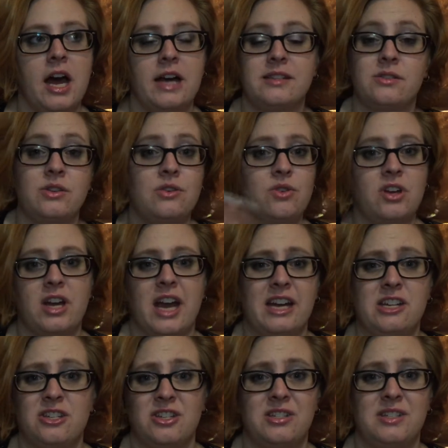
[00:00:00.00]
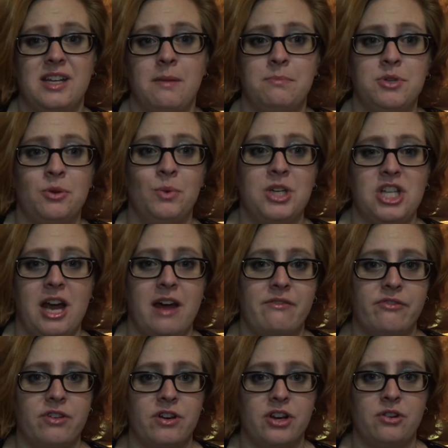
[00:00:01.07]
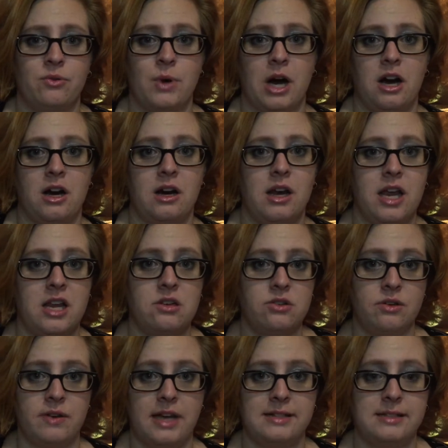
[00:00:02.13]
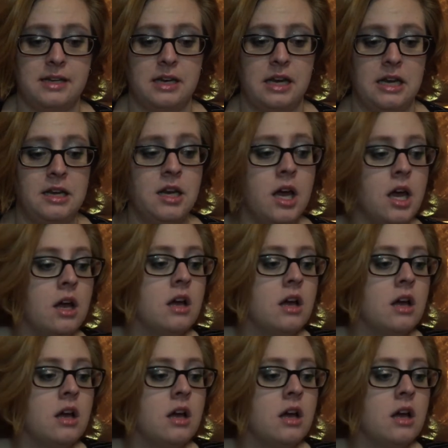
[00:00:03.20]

so you can kind of just skip to whichever you are interested in.